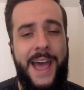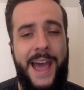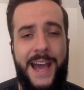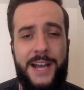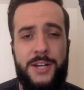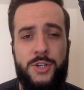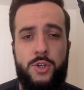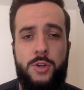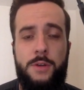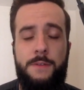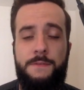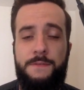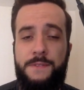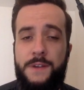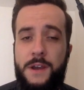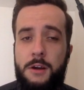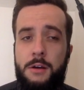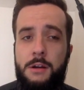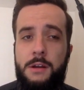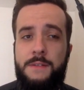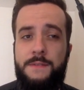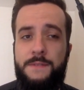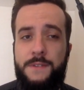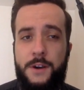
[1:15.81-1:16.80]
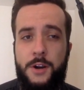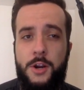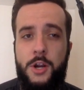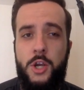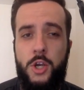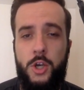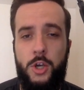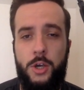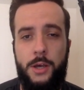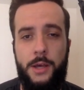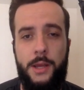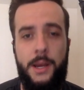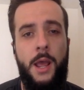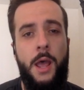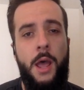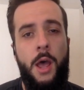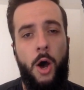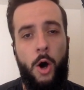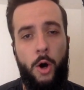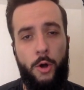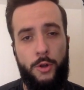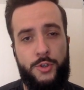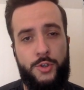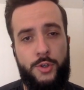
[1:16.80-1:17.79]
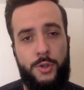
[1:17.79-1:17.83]
Actually very good
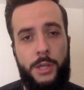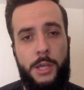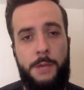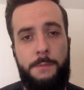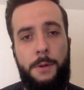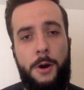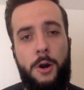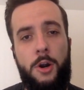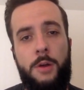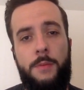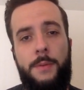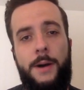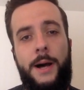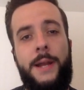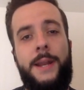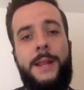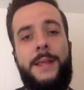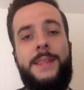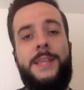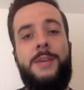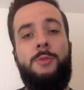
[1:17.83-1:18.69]
Ultra League Pokemon.